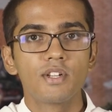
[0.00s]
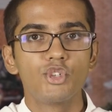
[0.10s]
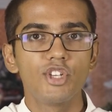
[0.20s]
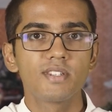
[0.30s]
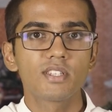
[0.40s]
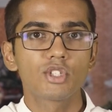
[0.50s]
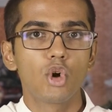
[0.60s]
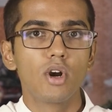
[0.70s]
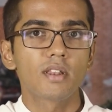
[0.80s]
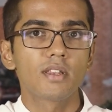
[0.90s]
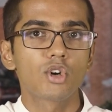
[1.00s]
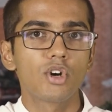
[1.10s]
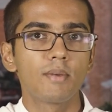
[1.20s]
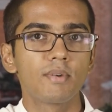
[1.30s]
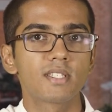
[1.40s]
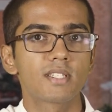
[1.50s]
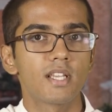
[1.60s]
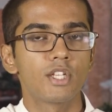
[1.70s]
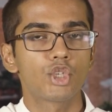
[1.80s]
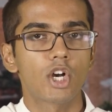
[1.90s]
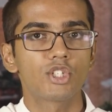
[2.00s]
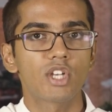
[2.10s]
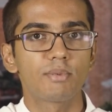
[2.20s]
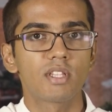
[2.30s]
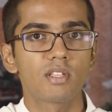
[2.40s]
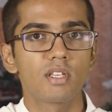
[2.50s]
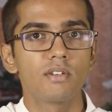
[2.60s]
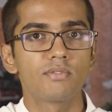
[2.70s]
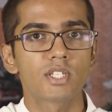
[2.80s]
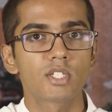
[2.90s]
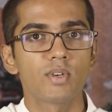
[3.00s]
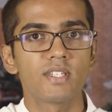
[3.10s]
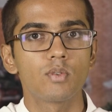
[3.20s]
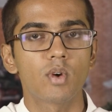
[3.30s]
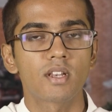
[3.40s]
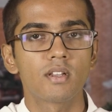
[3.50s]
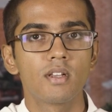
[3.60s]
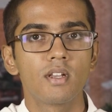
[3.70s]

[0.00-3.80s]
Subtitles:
Jesus told Nicodemus in John chapter 3, verse 21,